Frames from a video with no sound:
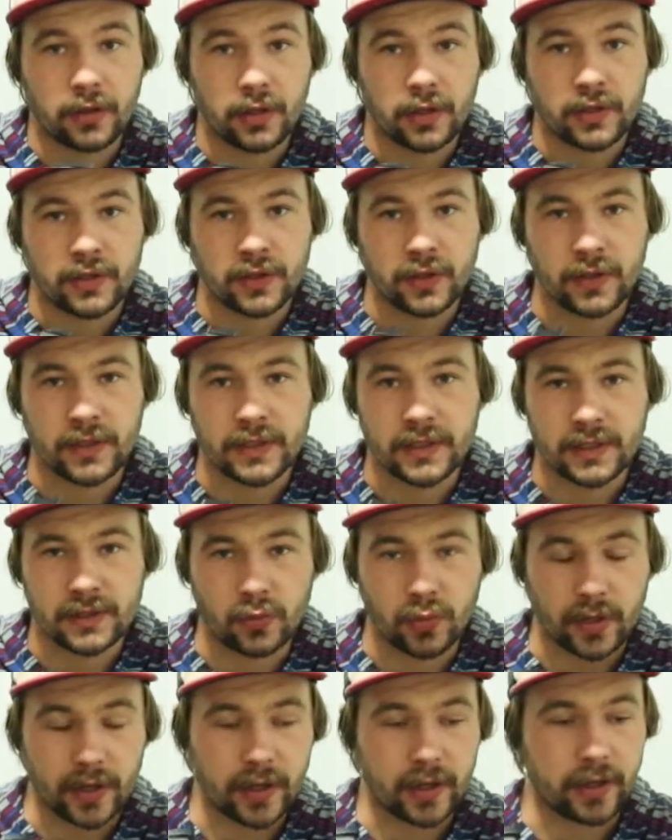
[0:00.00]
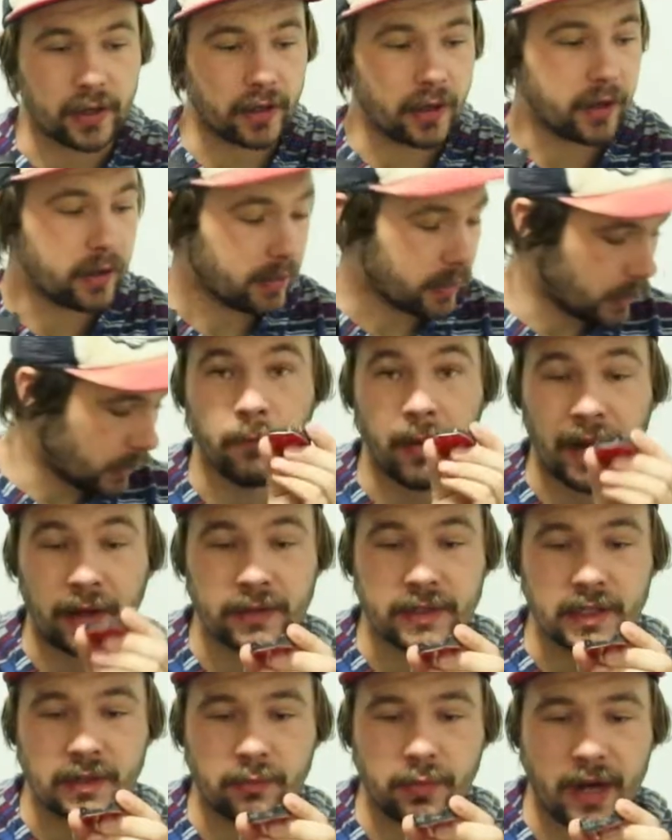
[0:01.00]
So this is where
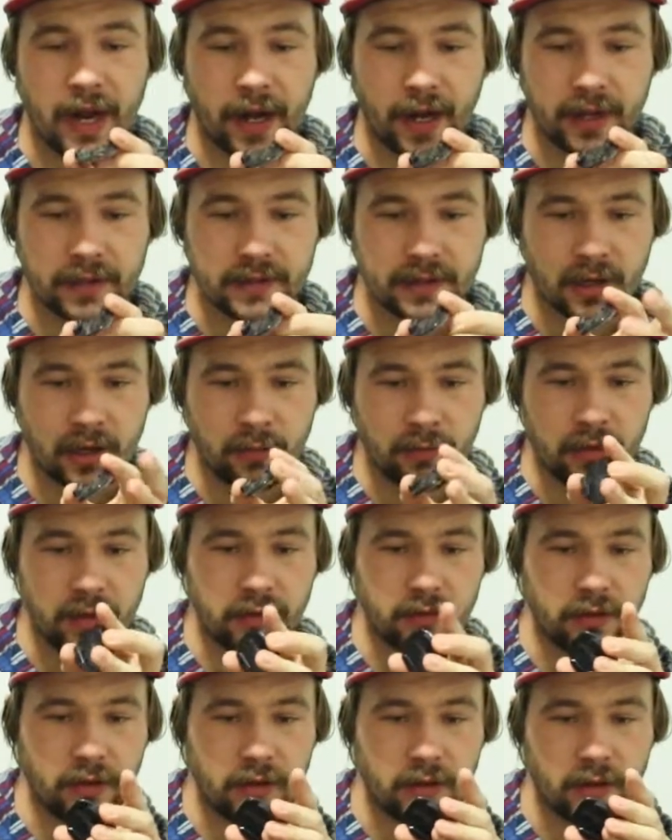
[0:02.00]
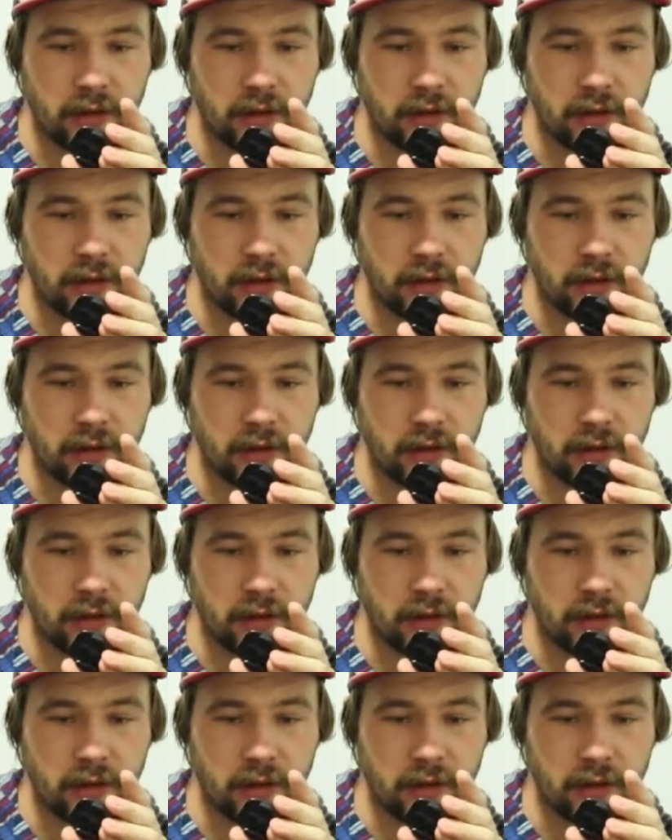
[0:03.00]
mounting brackets come in.